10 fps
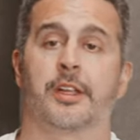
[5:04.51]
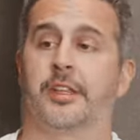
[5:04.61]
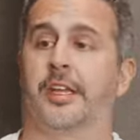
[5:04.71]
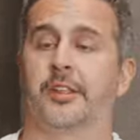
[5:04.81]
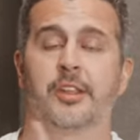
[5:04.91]
At
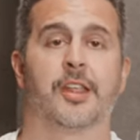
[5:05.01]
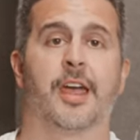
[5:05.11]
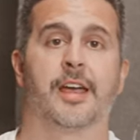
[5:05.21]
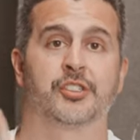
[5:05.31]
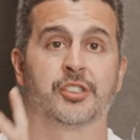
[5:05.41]
the end of the
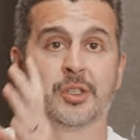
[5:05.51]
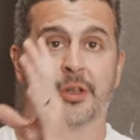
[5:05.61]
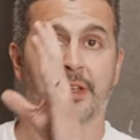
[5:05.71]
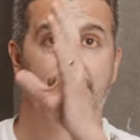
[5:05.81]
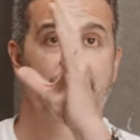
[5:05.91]
day, it's just
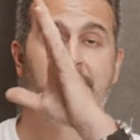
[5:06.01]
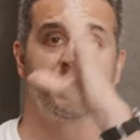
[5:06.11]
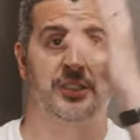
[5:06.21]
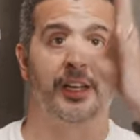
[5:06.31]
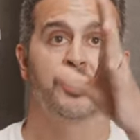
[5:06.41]
a set of
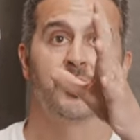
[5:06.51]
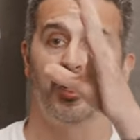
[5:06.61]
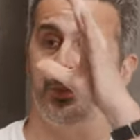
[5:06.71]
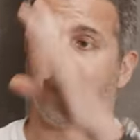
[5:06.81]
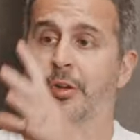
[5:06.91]
sticks that
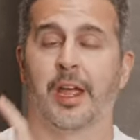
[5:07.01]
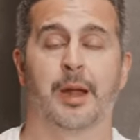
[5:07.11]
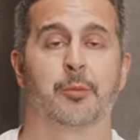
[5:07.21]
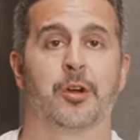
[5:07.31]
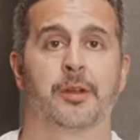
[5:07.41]
you put your
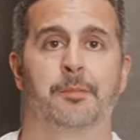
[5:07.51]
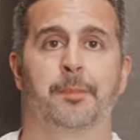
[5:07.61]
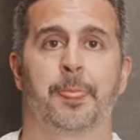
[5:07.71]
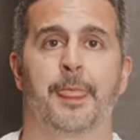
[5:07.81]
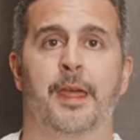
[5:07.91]
camera on.
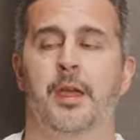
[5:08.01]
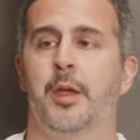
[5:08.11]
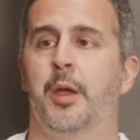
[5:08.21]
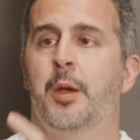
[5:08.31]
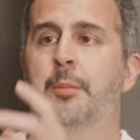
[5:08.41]

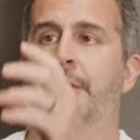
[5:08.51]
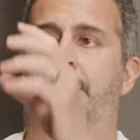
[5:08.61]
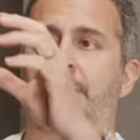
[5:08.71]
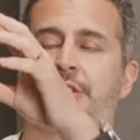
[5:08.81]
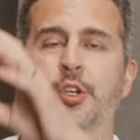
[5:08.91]
But
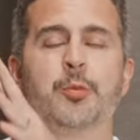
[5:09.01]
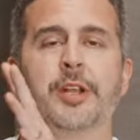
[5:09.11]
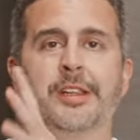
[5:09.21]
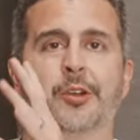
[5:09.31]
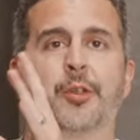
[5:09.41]
there's so
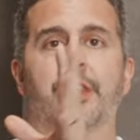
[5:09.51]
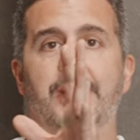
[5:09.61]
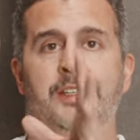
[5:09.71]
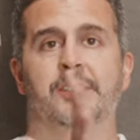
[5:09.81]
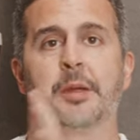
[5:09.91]
many little
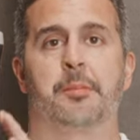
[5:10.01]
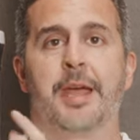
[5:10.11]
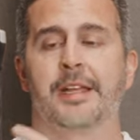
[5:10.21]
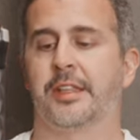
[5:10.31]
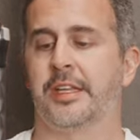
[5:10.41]
things that
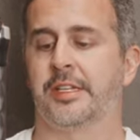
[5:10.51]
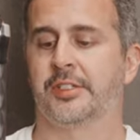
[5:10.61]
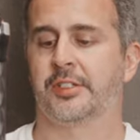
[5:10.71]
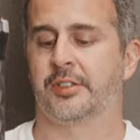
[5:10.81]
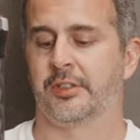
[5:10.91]
make
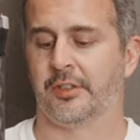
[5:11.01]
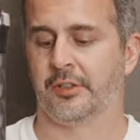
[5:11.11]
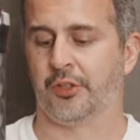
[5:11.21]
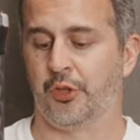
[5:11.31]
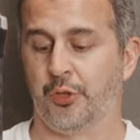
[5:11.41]
these
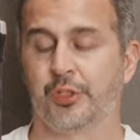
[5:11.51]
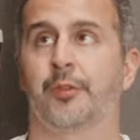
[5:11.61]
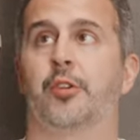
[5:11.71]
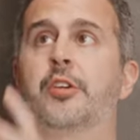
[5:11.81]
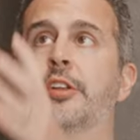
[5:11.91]

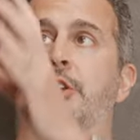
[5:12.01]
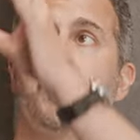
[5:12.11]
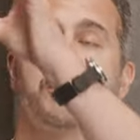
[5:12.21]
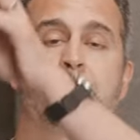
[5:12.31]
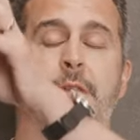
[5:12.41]
useful, and you
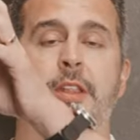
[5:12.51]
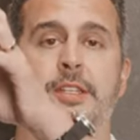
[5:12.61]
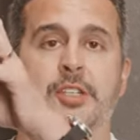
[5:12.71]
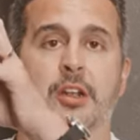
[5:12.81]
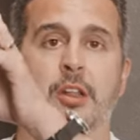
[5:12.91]
want something
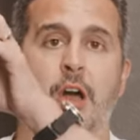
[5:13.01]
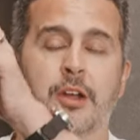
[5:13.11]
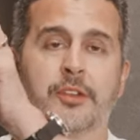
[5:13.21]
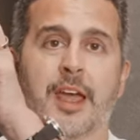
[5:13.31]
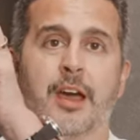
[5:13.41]
that's going to
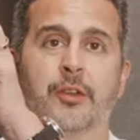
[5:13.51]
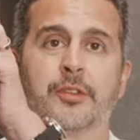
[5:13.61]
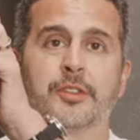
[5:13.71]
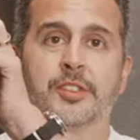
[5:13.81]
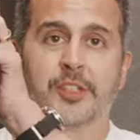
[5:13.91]
lock
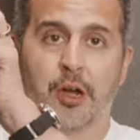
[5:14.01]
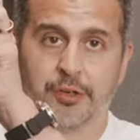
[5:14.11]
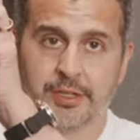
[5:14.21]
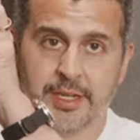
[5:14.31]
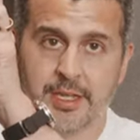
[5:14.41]
down
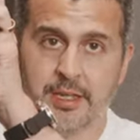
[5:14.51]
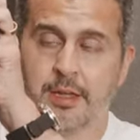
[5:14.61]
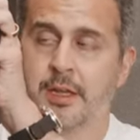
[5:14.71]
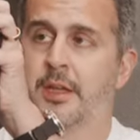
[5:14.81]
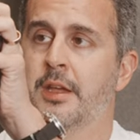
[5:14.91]
solidly,
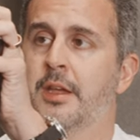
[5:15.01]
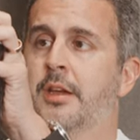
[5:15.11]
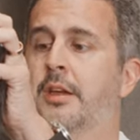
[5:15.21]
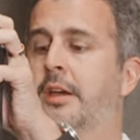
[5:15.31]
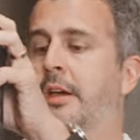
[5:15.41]

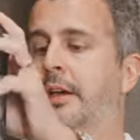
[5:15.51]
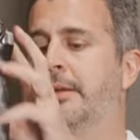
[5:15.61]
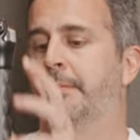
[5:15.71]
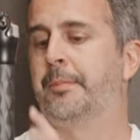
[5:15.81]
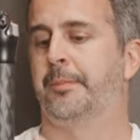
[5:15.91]

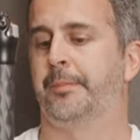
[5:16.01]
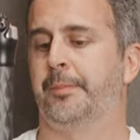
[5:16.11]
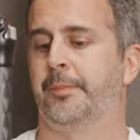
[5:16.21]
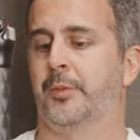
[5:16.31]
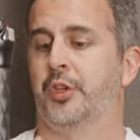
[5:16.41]

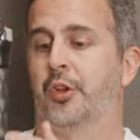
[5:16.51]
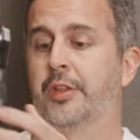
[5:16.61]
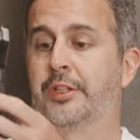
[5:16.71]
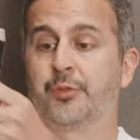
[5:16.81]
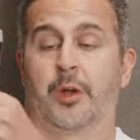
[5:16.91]
you know,
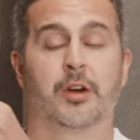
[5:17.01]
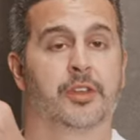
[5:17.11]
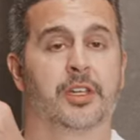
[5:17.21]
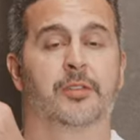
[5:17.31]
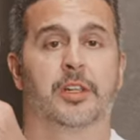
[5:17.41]
that's
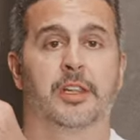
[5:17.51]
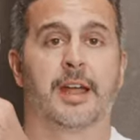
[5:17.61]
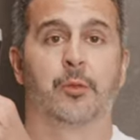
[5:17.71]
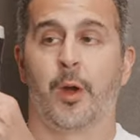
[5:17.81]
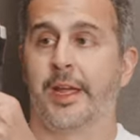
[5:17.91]
relatively
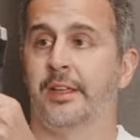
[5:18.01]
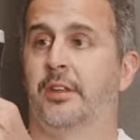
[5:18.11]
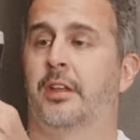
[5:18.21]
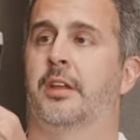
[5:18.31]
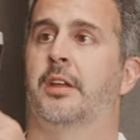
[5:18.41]
lightweight,